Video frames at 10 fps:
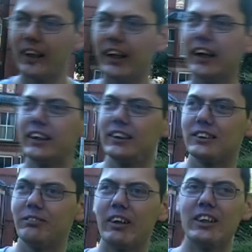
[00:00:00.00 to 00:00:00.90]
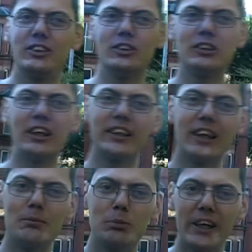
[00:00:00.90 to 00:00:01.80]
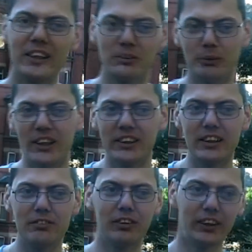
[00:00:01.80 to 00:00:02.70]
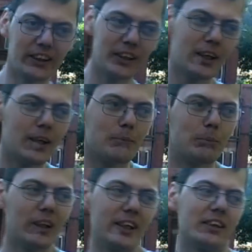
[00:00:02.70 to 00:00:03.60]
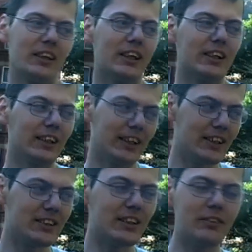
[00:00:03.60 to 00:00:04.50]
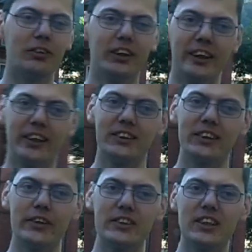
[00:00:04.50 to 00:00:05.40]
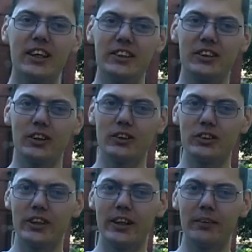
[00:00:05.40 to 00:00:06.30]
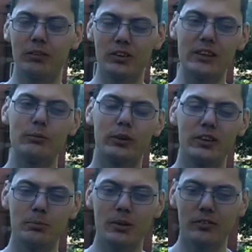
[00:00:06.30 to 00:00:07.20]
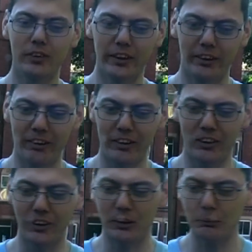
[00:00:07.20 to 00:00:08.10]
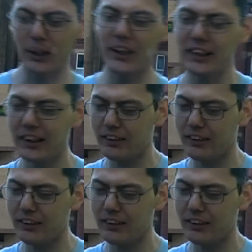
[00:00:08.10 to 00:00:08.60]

And to me, it's just like our brains are wired differently. But like it's differently, and so it's nice because everyone is beautiful in their own unique way.